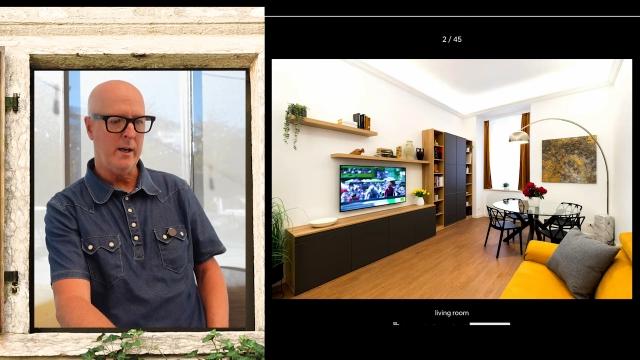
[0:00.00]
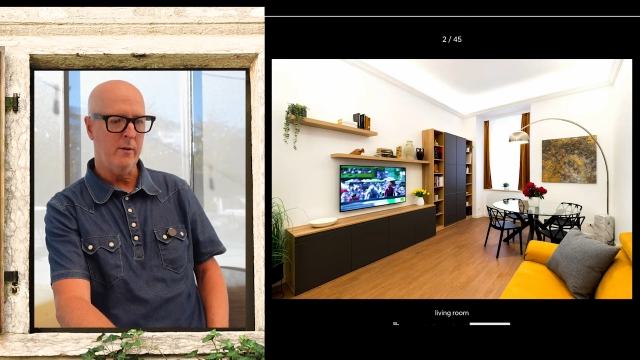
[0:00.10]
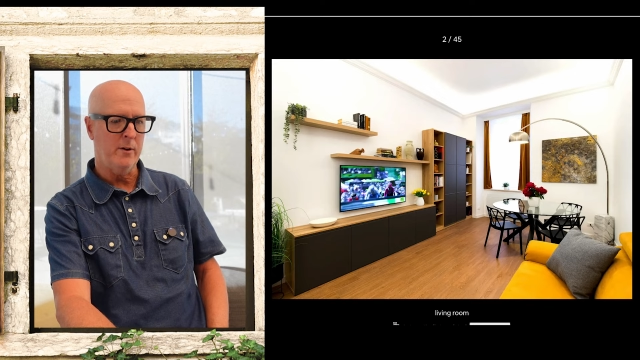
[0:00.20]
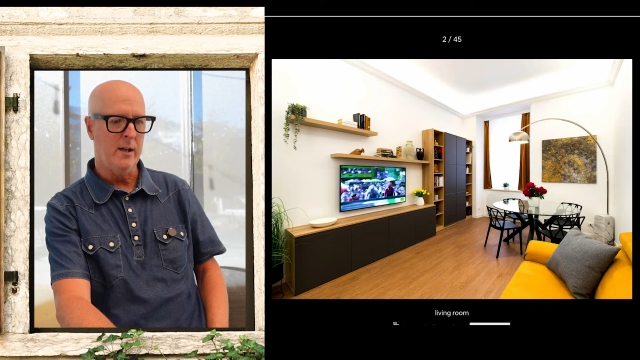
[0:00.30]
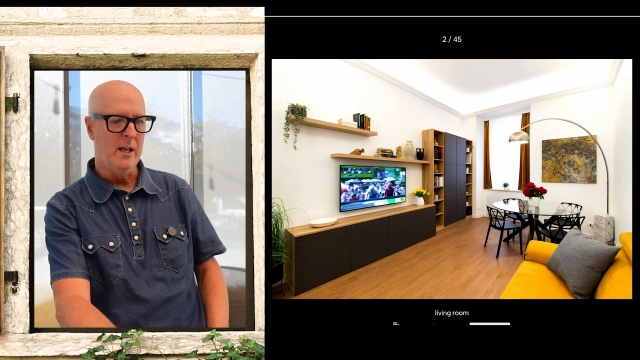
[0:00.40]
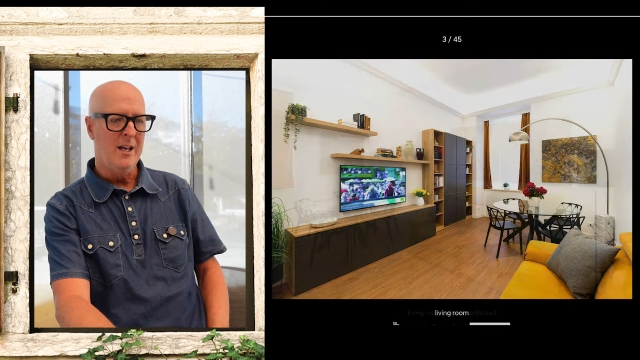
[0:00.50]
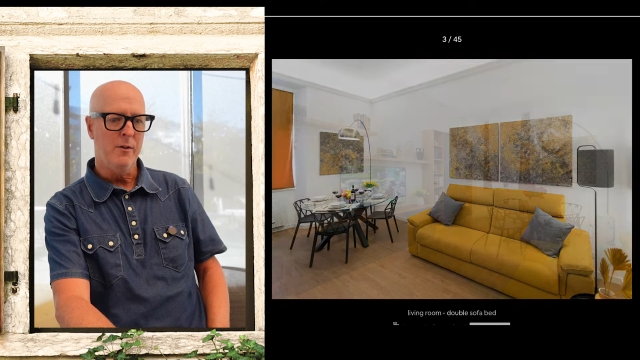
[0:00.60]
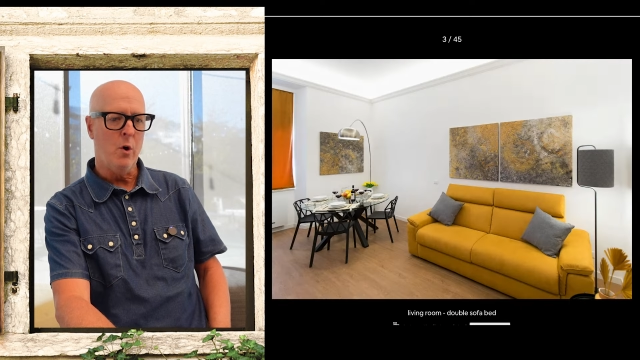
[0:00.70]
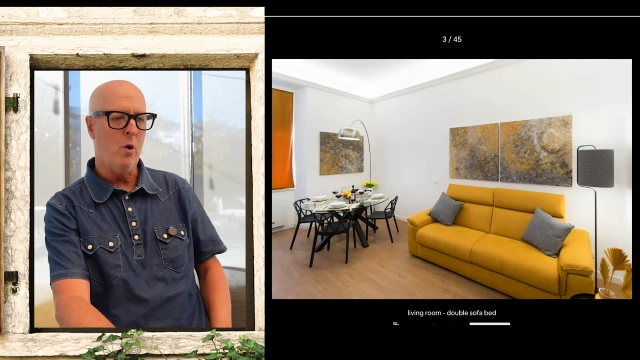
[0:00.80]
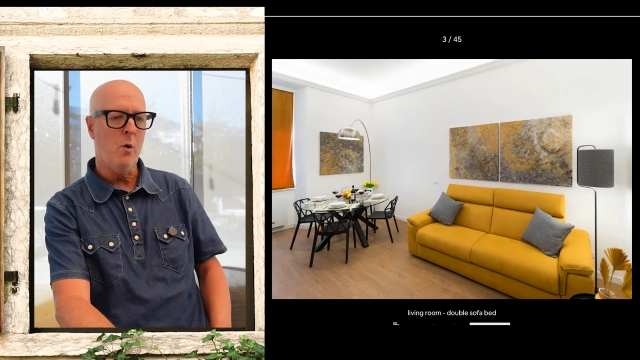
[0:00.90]
I'll go over.
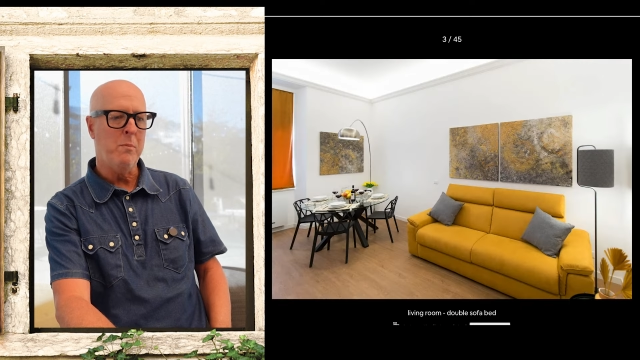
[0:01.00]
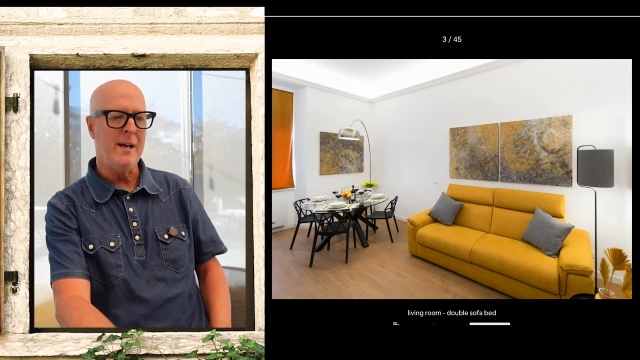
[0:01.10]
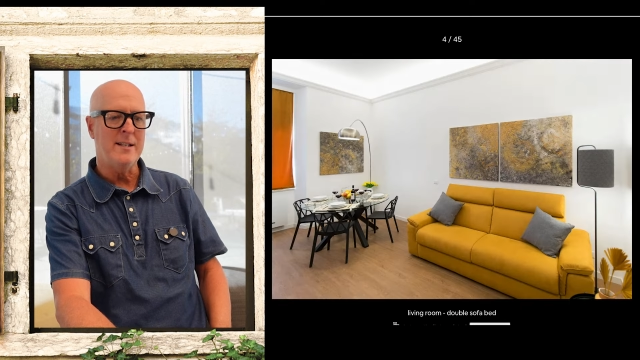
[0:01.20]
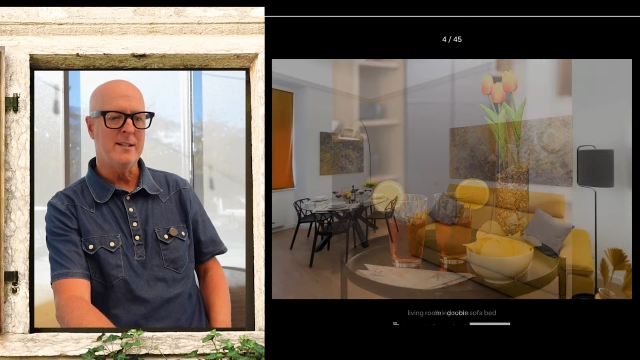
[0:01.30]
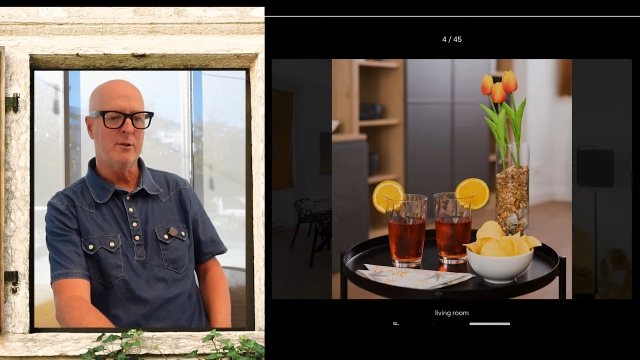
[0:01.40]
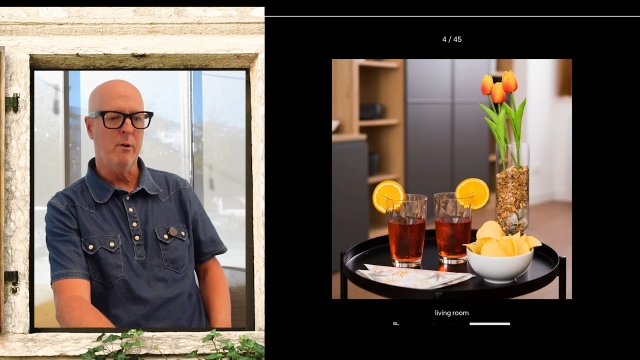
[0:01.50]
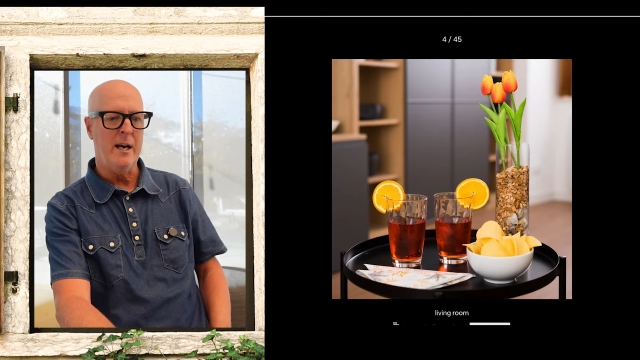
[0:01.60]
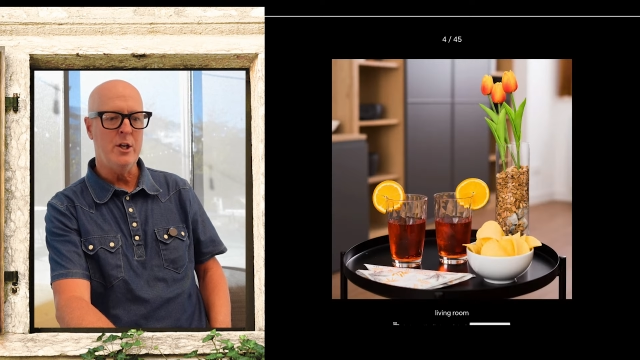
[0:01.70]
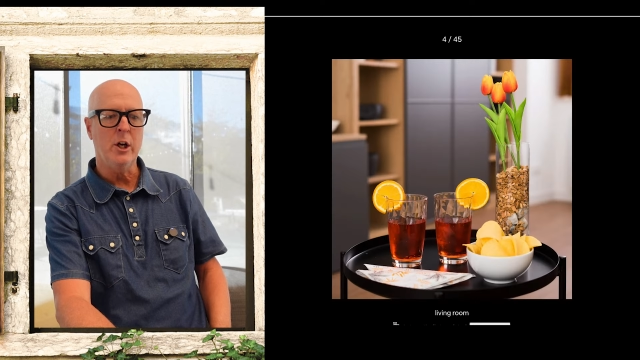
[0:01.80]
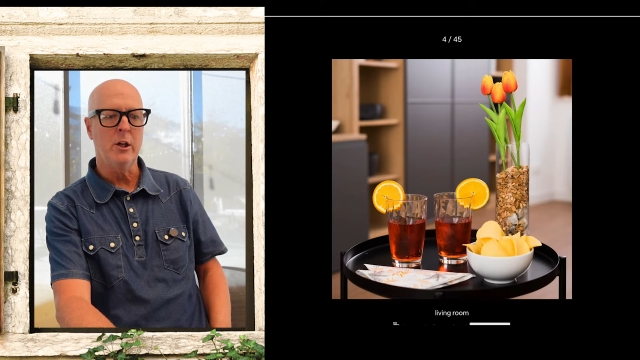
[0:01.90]
The whole place is
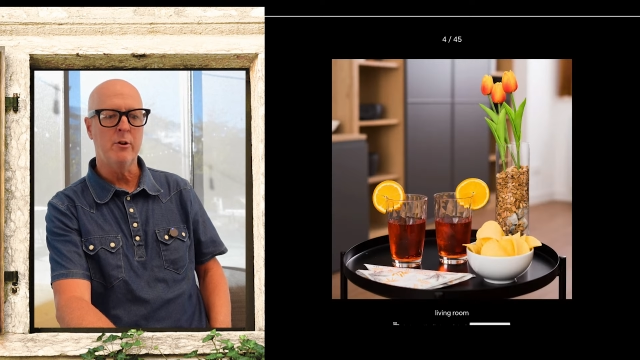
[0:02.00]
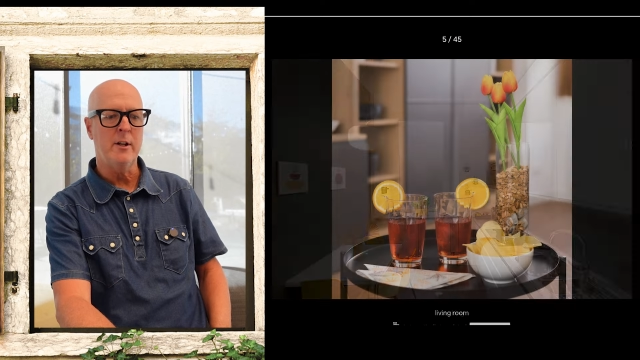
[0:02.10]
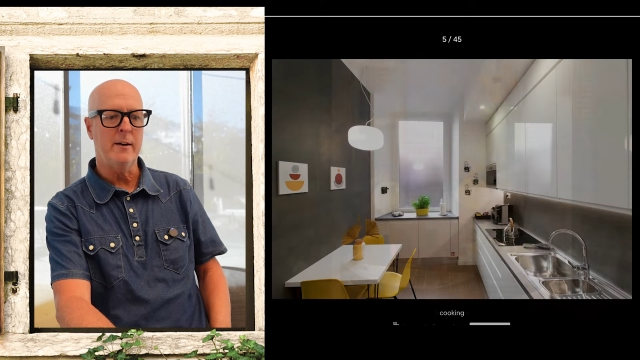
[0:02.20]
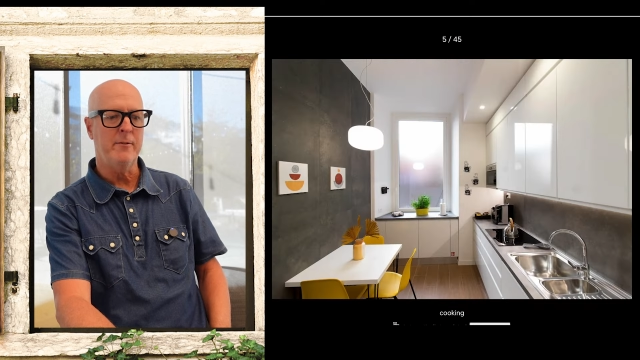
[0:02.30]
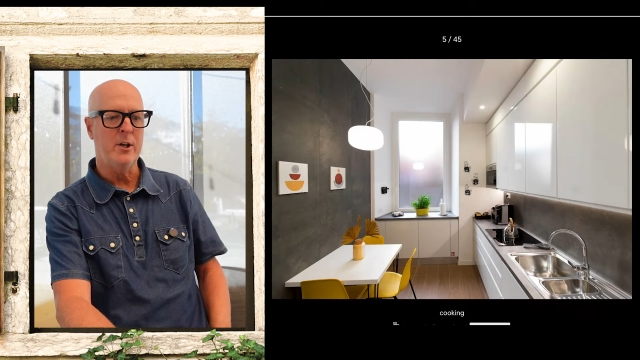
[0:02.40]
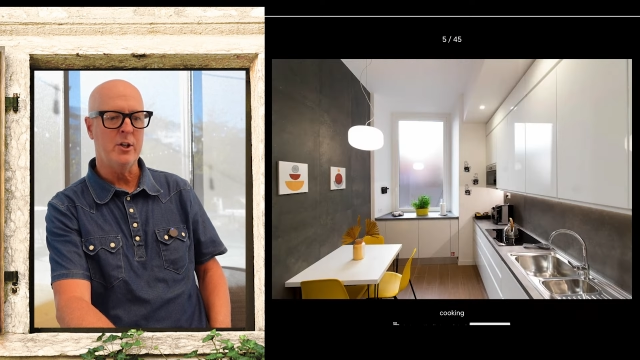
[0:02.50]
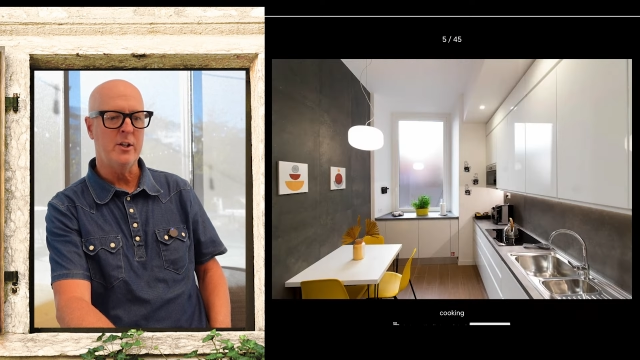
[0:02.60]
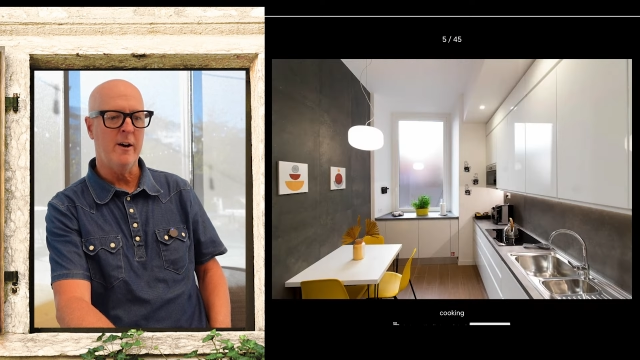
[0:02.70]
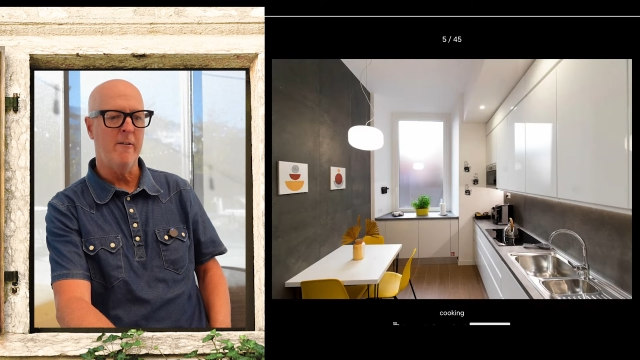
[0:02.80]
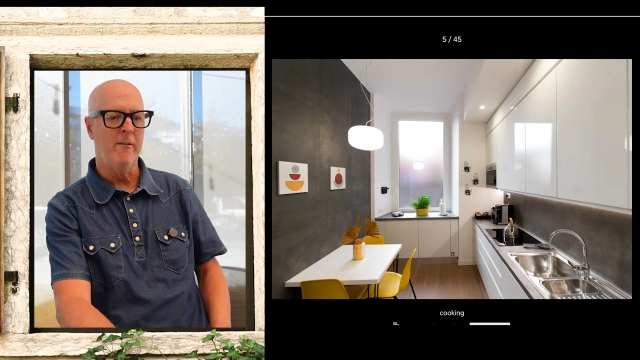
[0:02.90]
great. You can look through that for
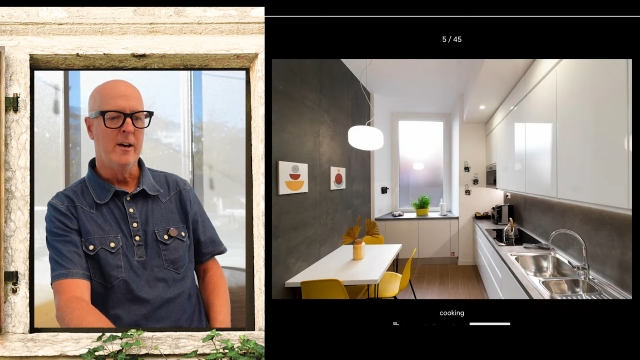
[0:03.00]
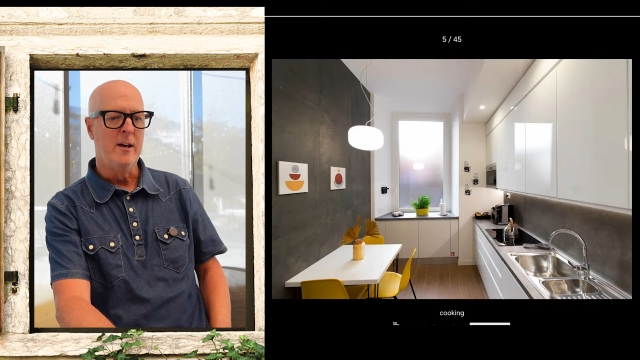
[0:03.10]
yourself.